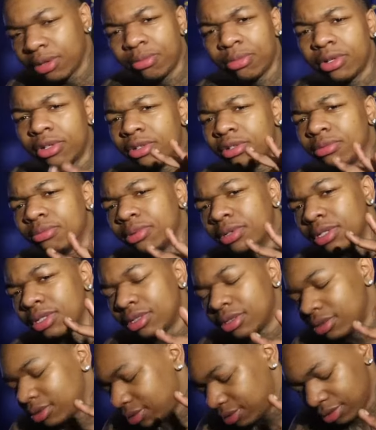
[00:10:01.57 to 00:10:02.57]
come on, bro.
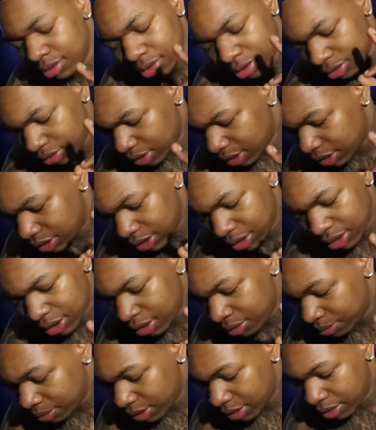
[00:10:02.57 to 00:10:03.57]
Dress is
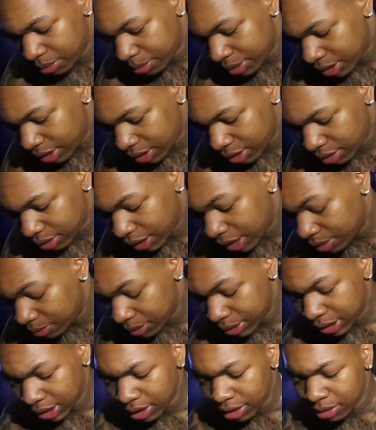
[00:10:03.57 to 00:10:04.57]
up there, man. Got the
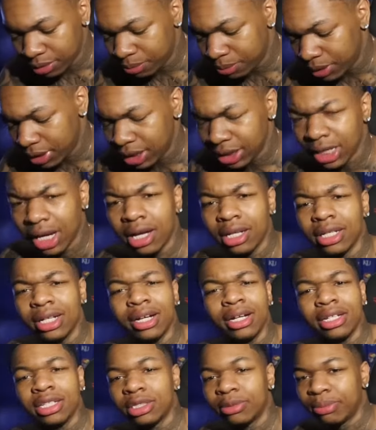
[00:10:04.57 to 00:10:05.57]
Mercedes Benz. I
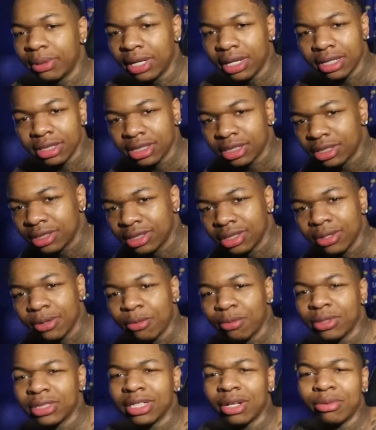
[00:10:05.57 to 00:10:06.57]
love these Benzes.
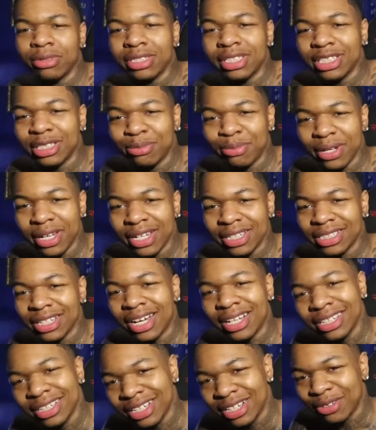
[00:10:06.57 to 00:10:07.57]
What's up with these Benz?
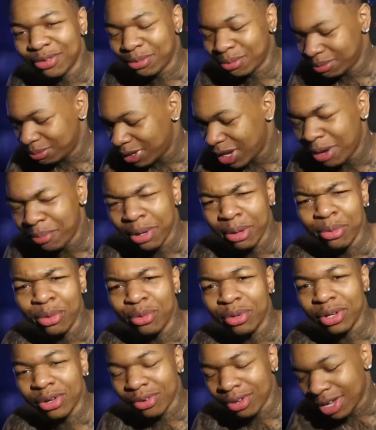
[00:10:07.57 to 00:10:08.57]
I love them. I made me
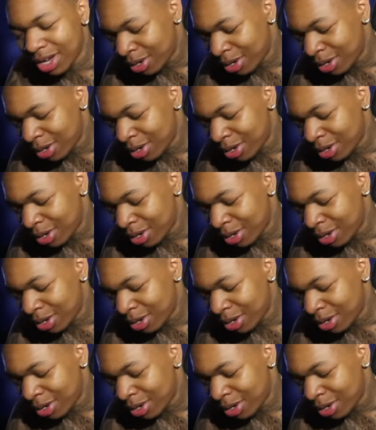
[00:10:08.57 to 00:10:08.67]
want to go